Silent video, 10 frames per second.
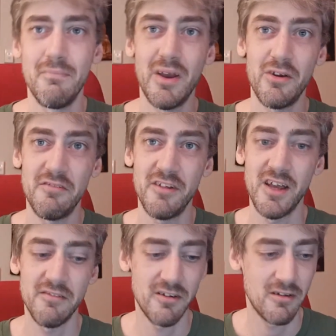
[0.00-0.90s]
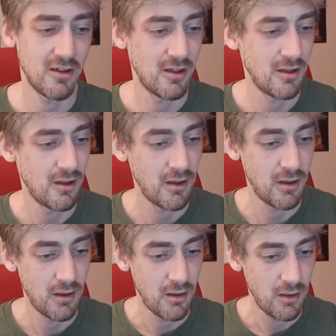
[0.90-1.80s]
Berry flavor.
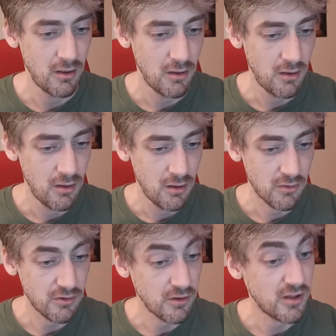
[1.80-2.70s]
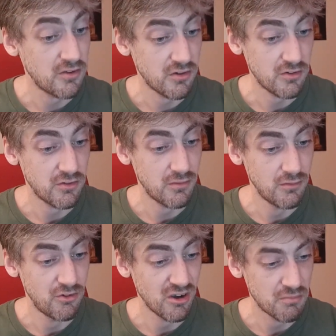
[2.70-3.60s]
So let's just
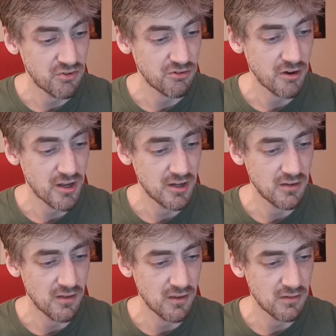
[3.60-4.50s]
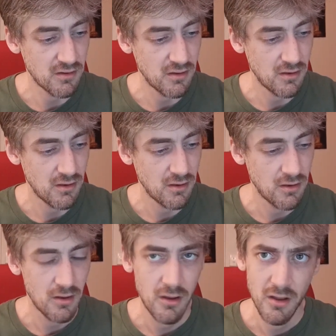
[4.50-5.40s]
jump straight into this.
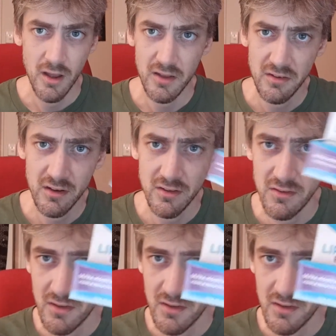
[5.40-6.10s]
As you can